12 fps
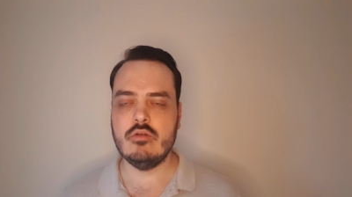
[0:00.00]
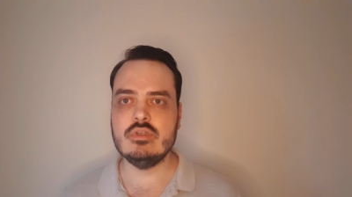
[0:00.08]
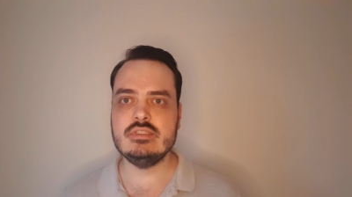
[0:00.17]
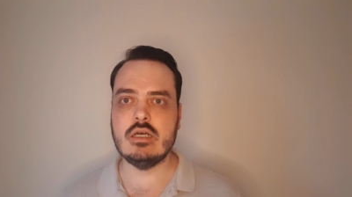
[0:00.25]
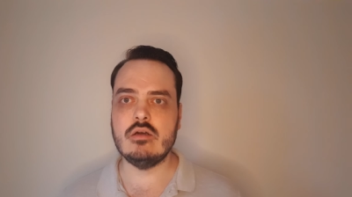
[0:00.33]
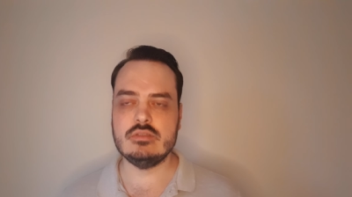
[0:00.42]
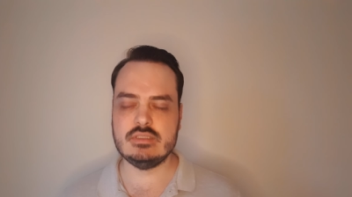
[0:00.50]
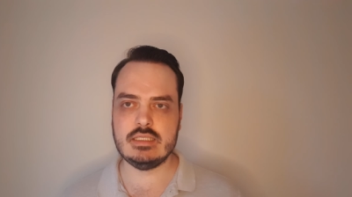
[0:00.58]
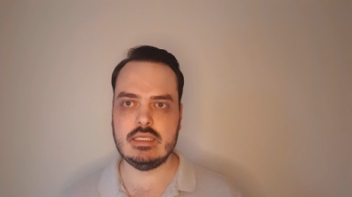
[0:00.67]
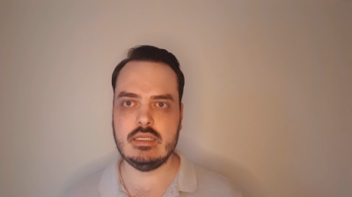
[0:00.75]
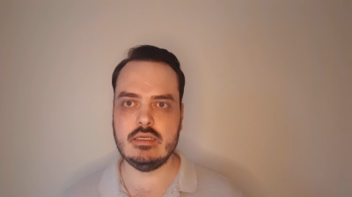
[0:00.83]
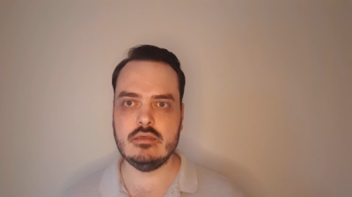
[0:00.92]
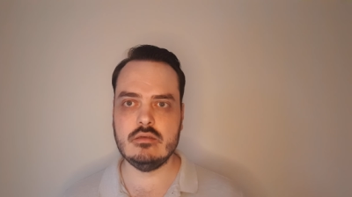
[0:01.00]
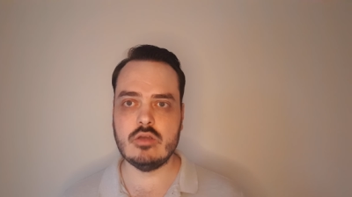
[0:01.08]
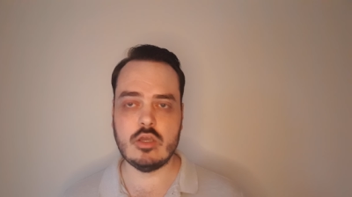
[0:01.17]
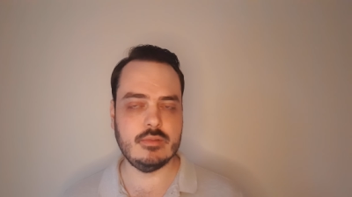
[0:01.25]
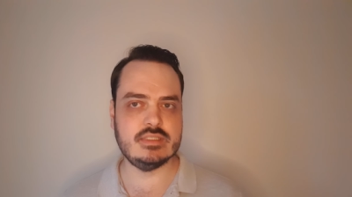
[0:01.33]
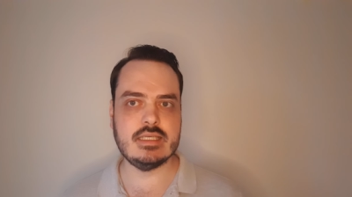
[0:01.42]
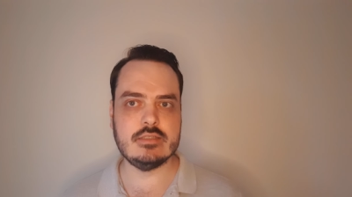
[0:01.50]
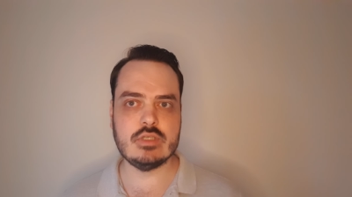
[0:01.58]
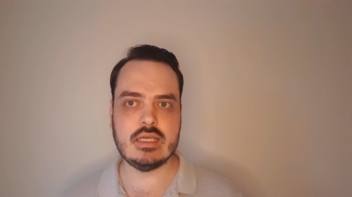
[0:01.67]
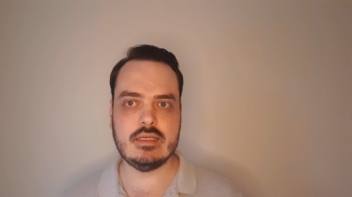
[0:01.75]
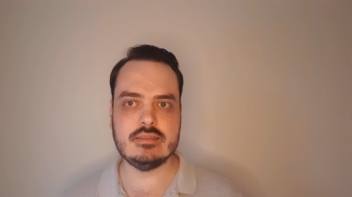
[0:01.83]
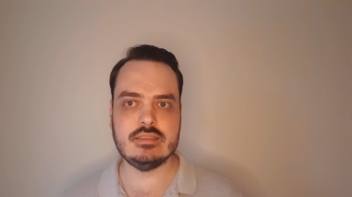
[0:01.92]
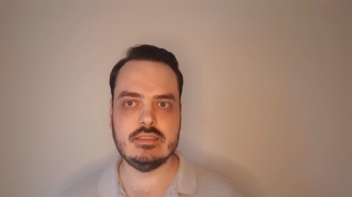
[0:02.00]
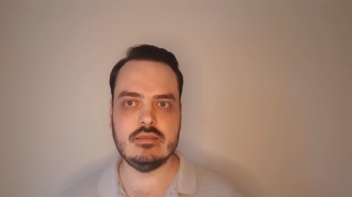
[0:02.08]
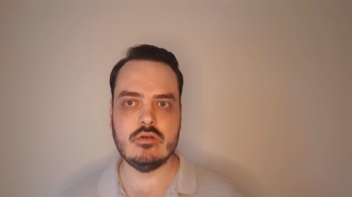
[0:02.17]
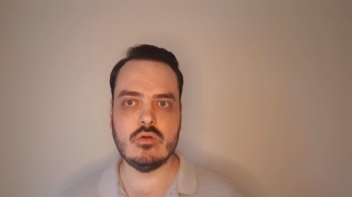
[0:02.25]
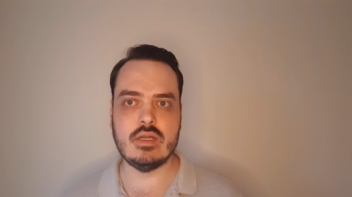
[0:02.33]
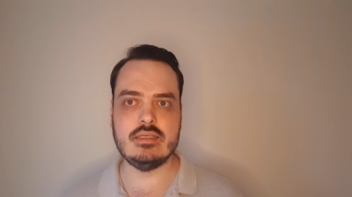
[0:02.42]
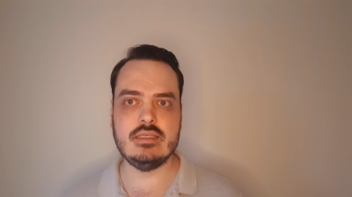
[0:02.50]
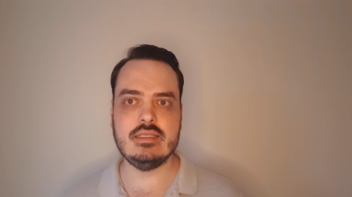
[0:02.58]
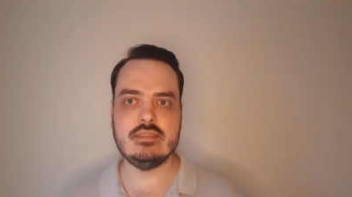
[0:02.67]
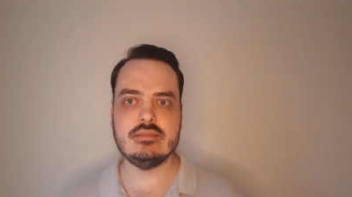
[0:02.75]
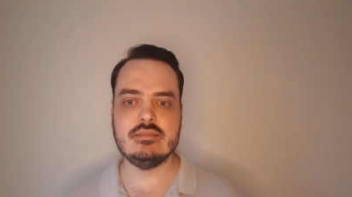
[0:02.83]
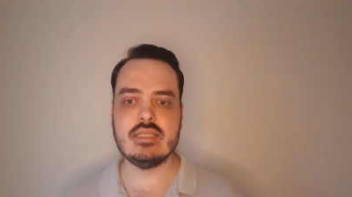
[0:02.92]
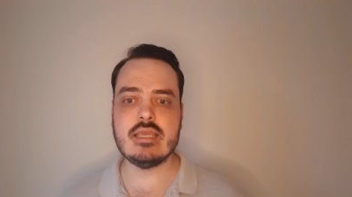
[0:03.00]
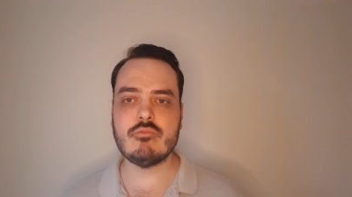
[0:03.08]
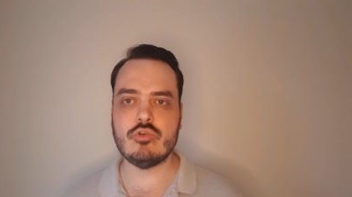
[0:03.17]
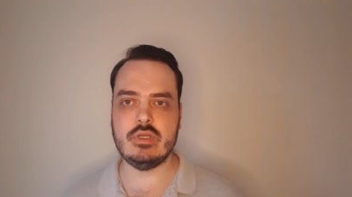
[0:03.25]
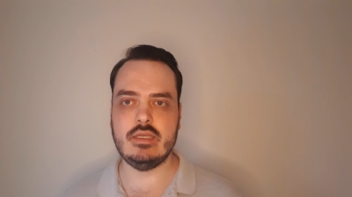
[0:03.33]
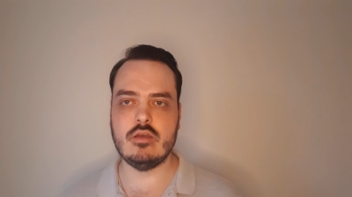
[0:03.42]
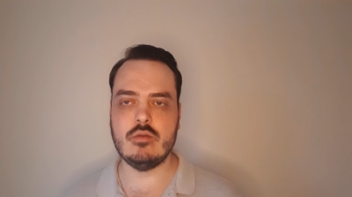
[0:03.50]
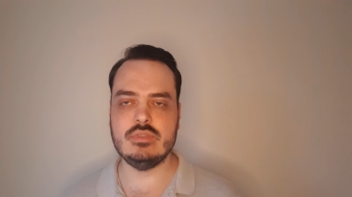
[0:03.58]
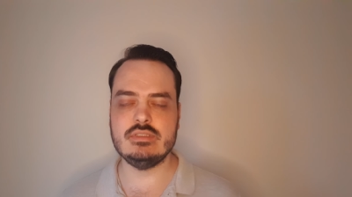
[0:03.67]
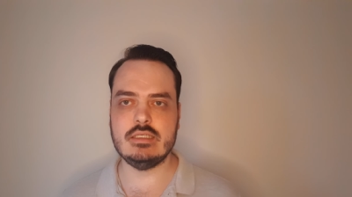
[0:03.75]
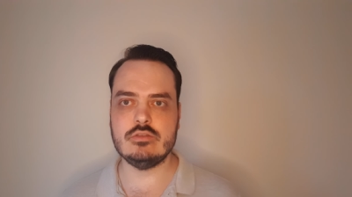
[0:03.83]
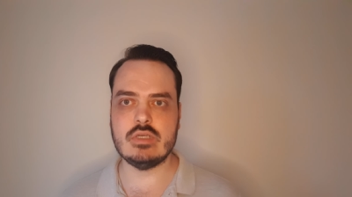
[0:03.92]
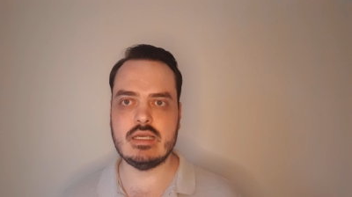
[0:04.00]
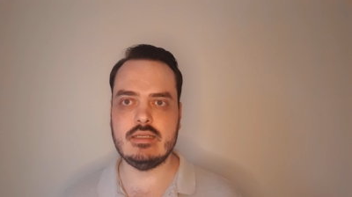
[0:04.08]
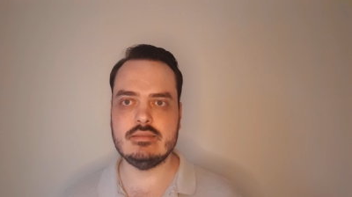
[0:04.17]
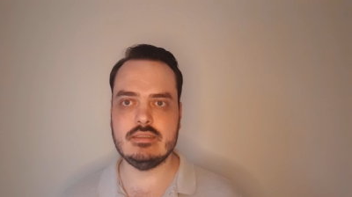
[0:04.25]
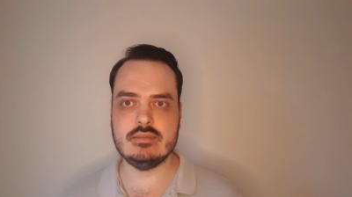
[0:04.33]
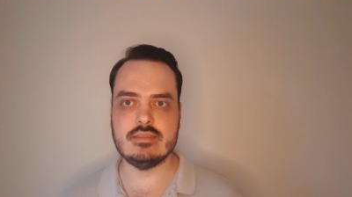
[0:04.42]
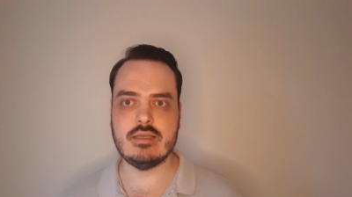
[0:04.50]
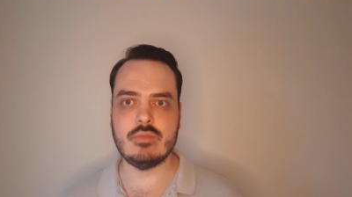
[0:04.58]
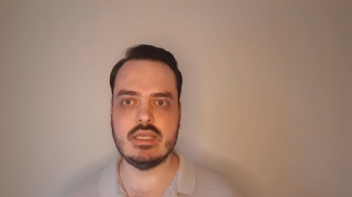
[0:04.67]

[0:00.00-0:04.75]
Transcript: results in homosexuality, or at least temporary homosexuality in some